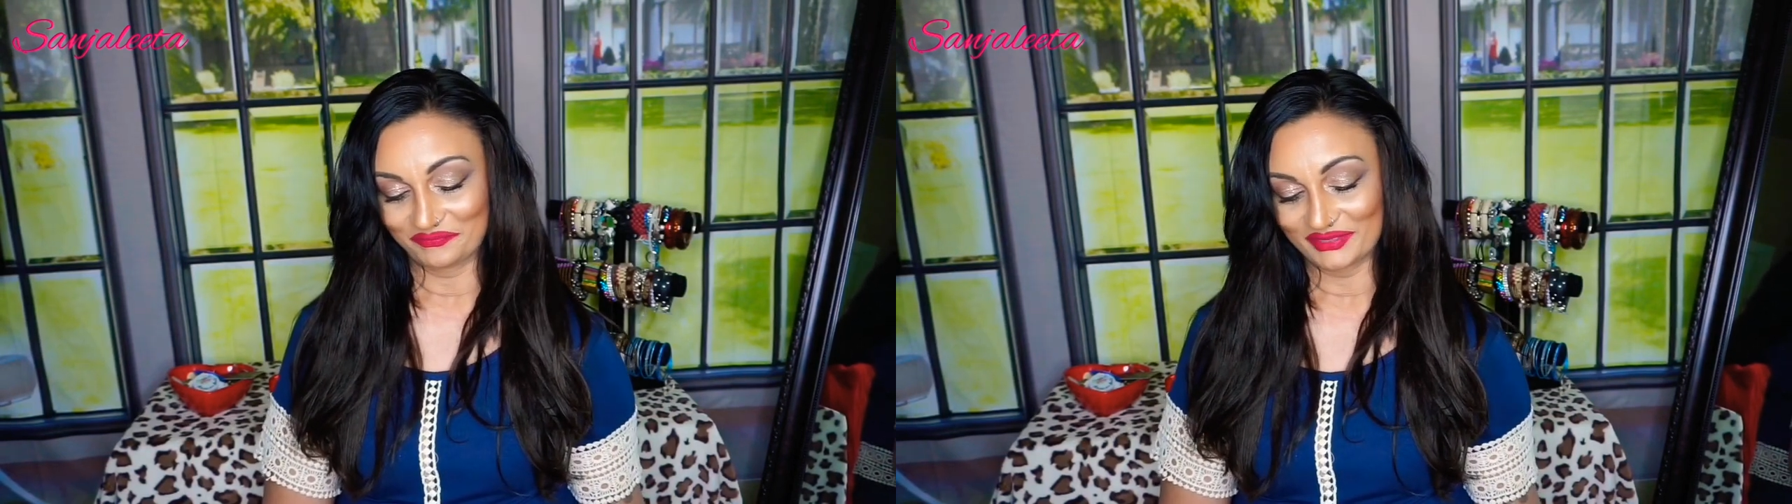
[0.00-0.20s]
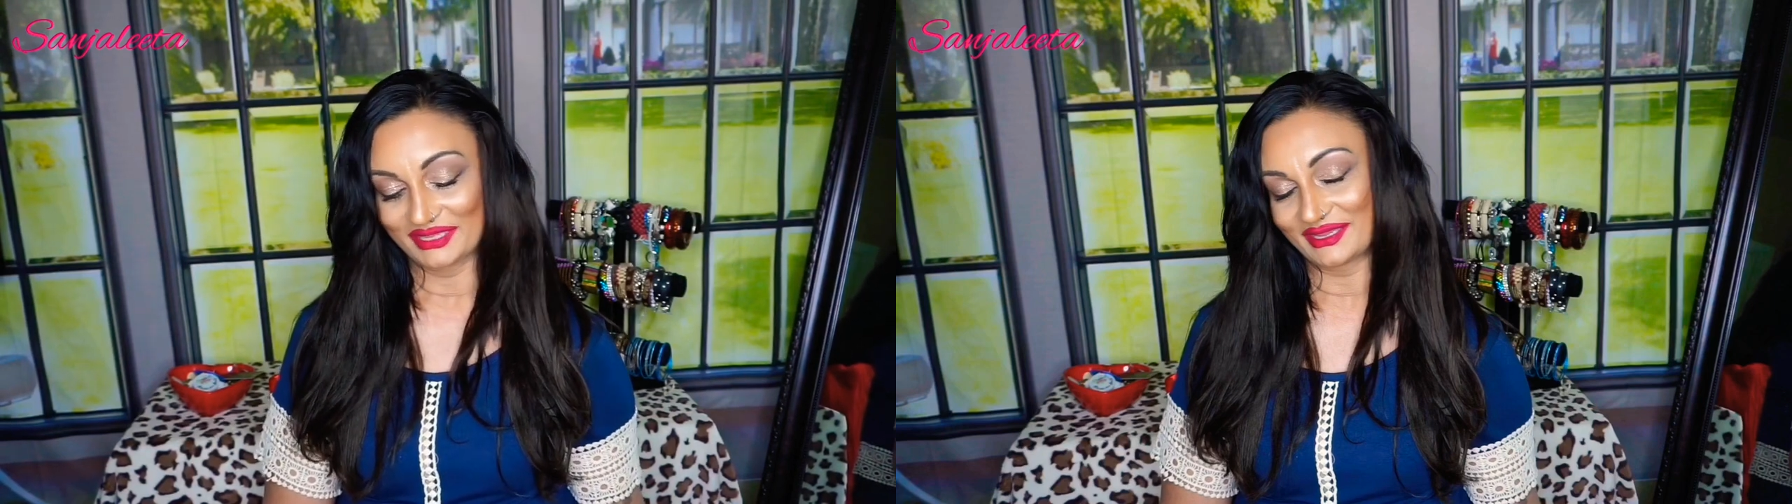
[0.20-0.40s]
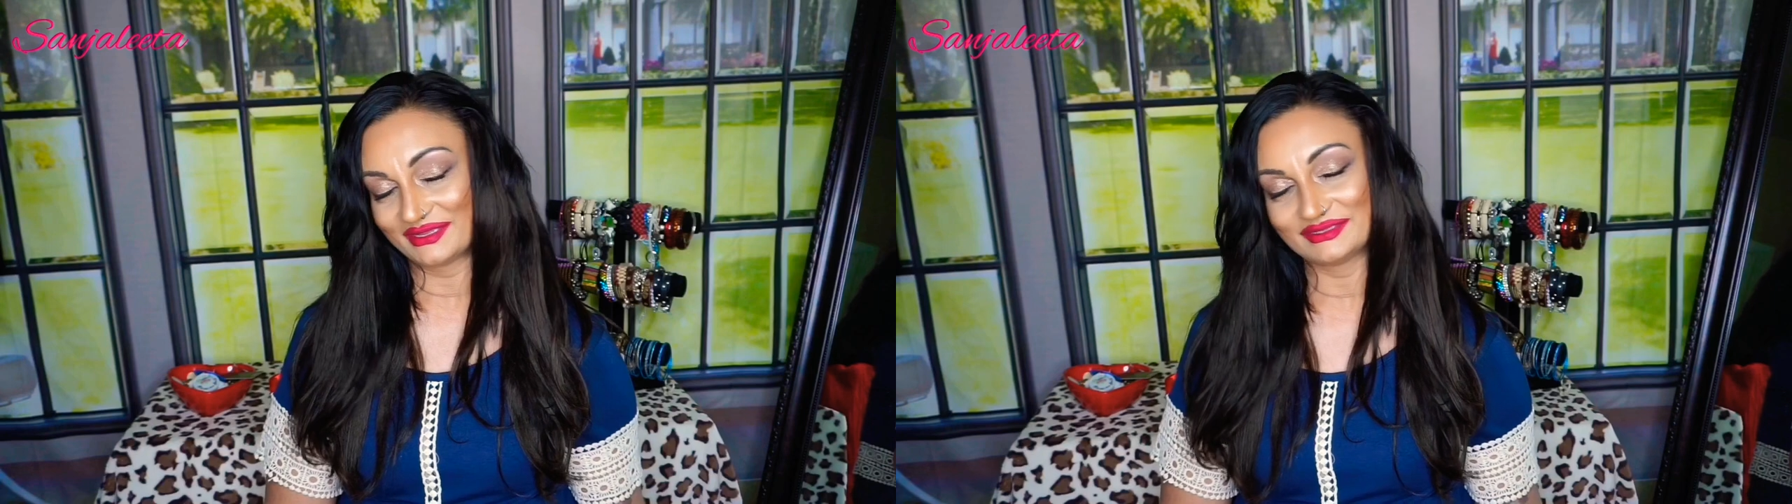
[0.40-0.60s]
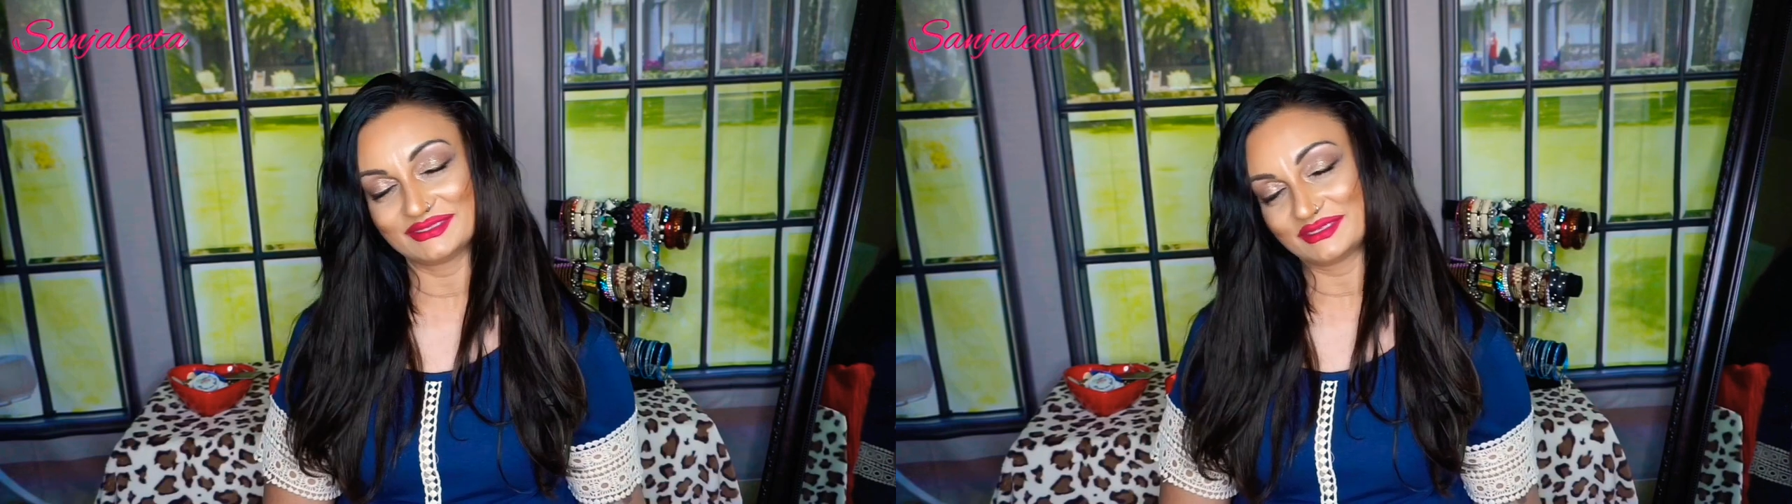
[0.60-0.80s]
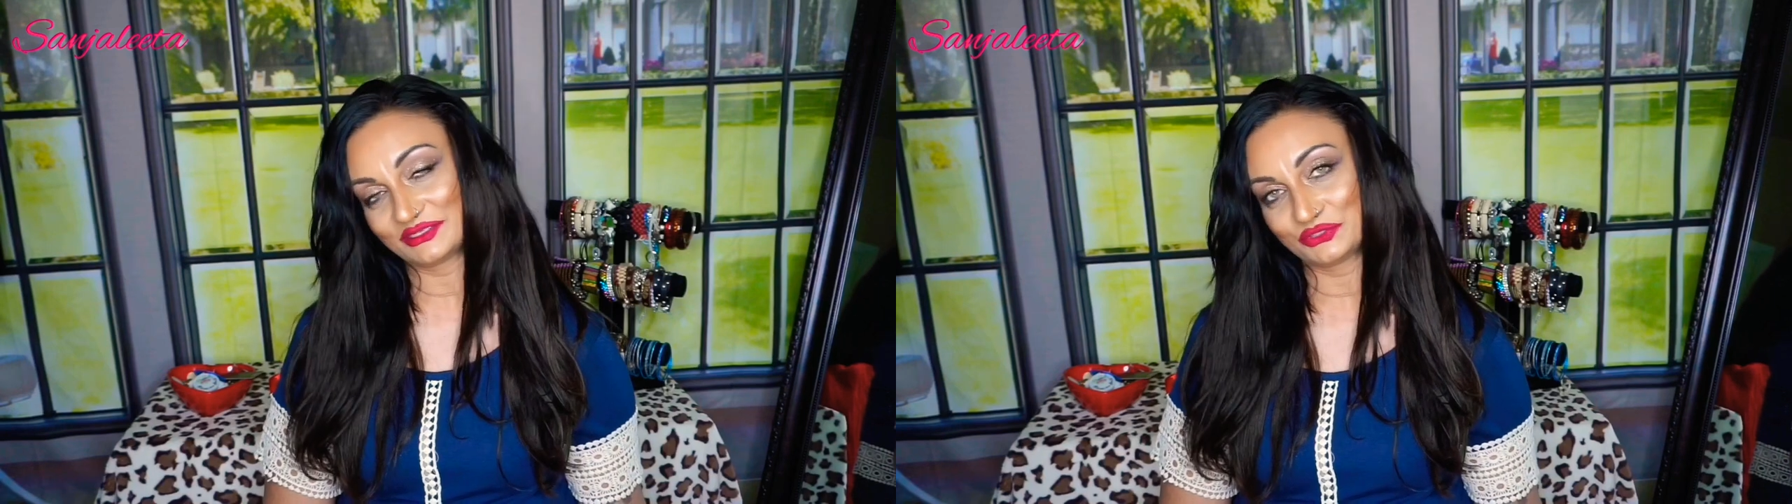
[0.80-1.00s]
but yeah, he
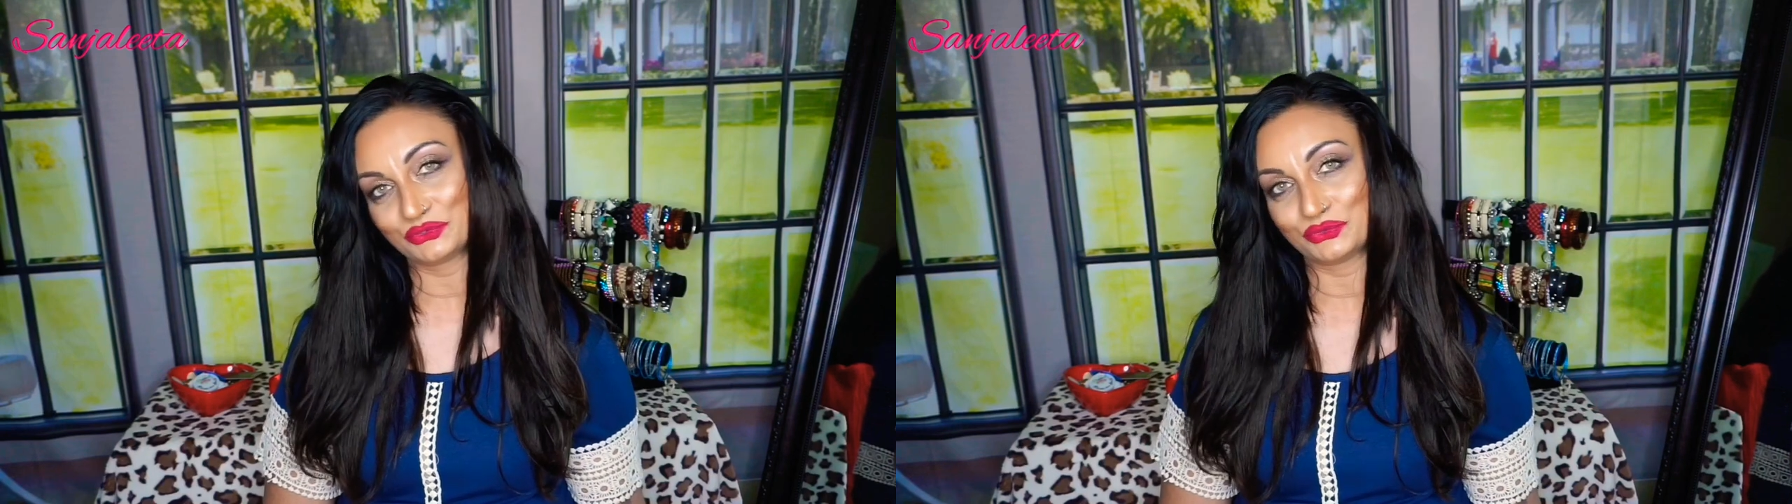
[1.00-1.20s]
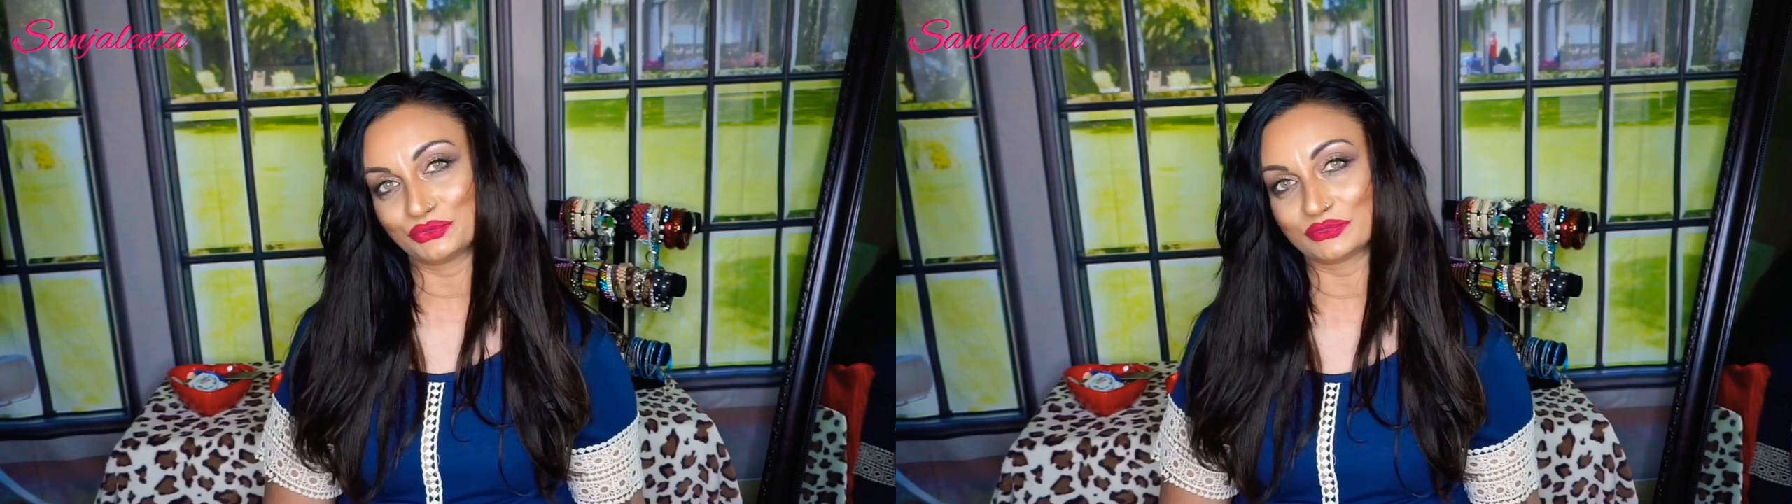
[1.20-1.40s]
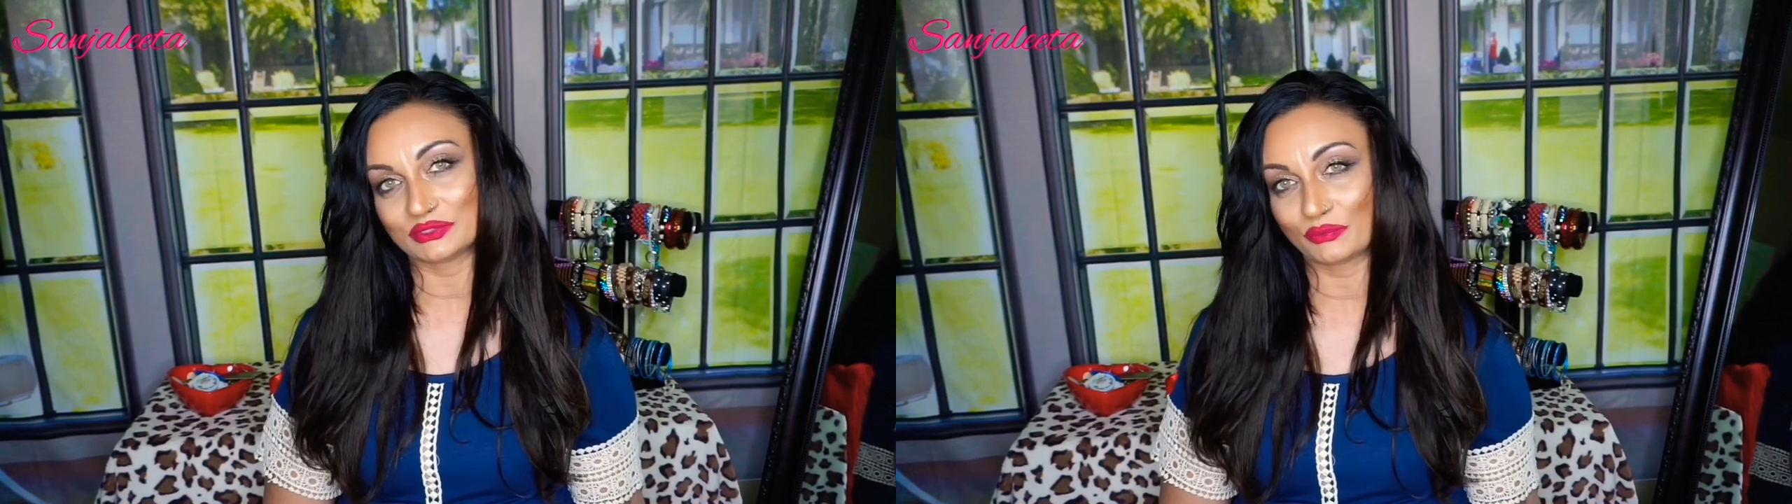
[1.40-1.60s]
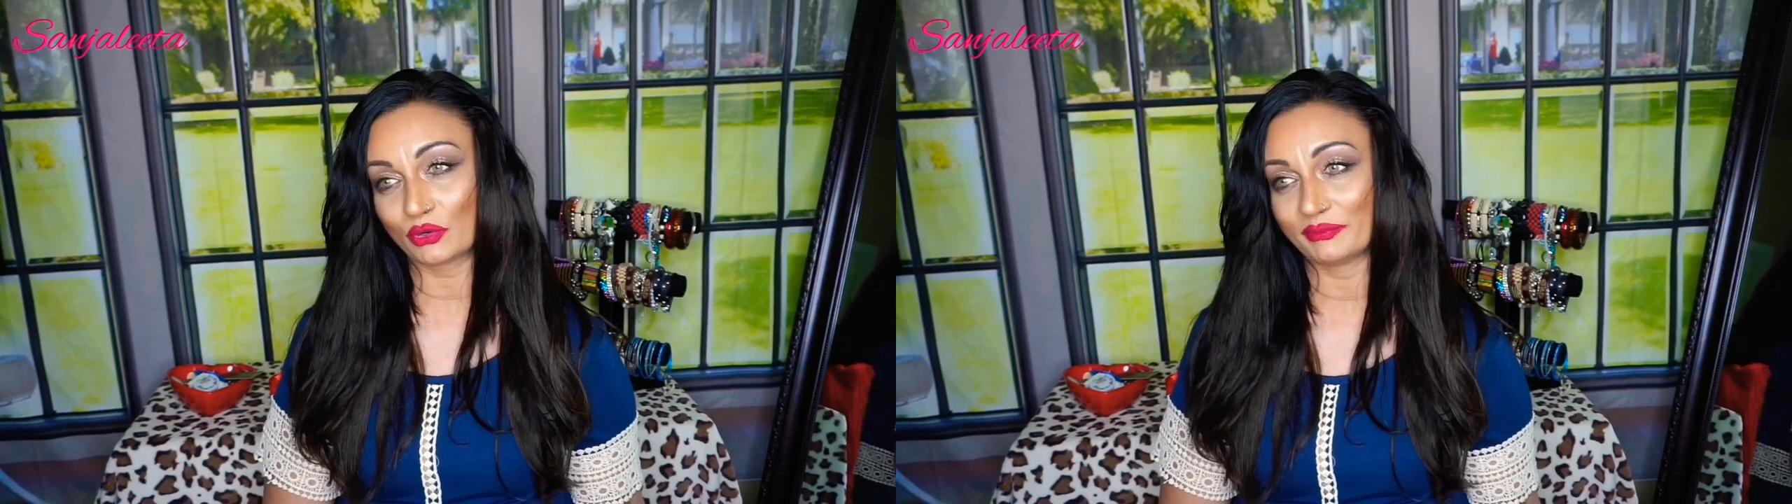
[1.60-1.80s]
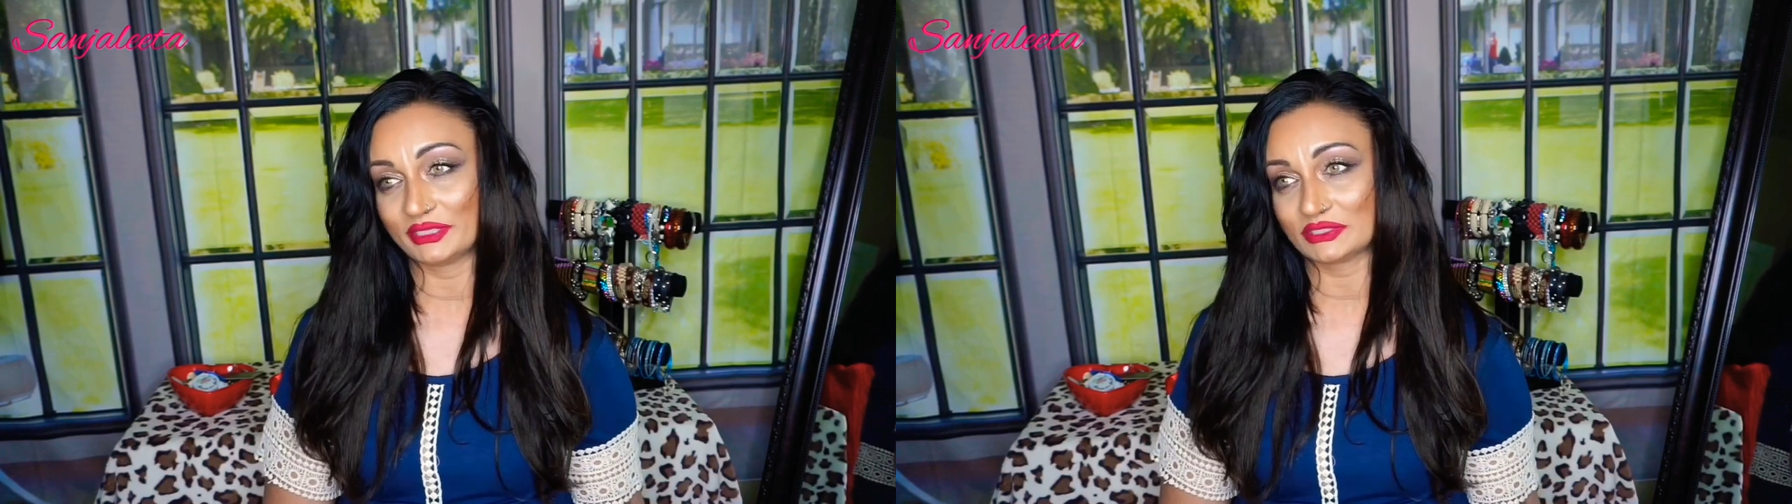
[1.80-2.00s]
did it to support me.